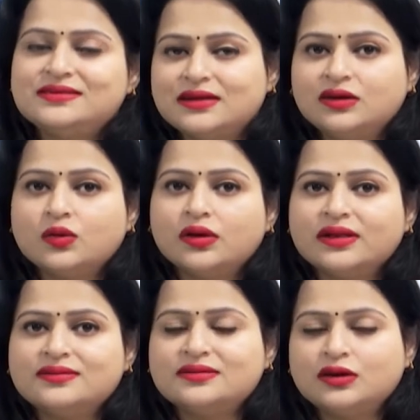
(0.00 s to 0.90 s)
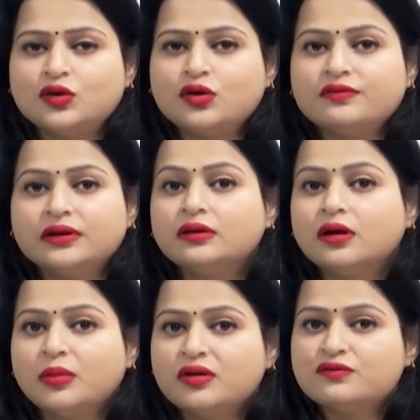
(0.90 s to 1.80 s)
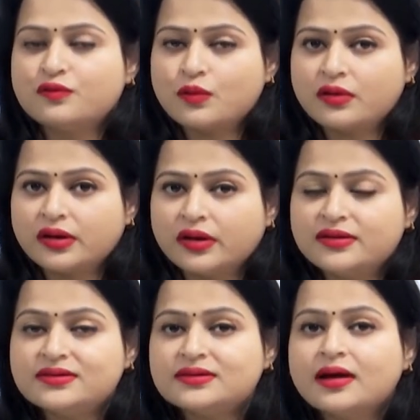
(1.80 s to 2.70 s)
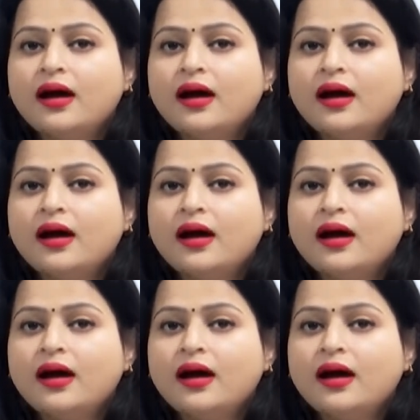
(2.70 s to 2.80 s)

set on and set off in coming 4 years.